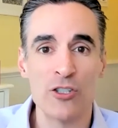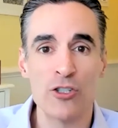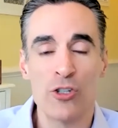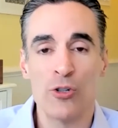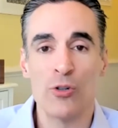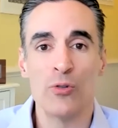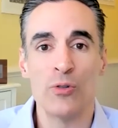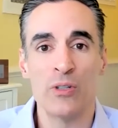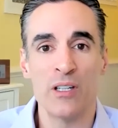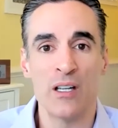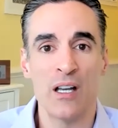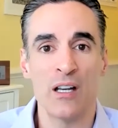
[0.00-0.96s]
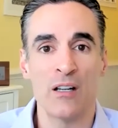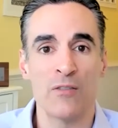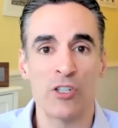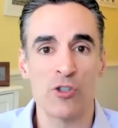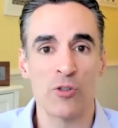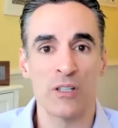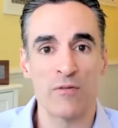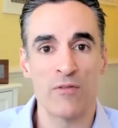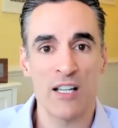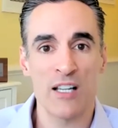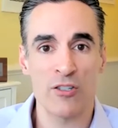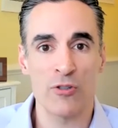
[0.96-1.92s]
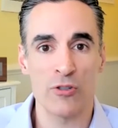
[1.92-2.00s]
to the individual
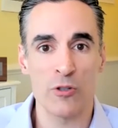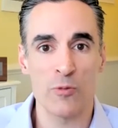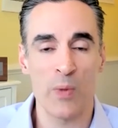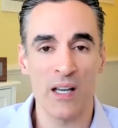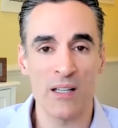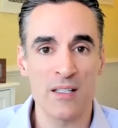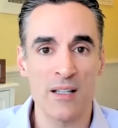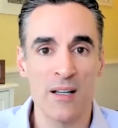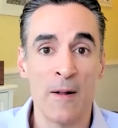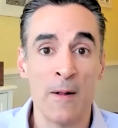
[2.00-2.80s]
investor space.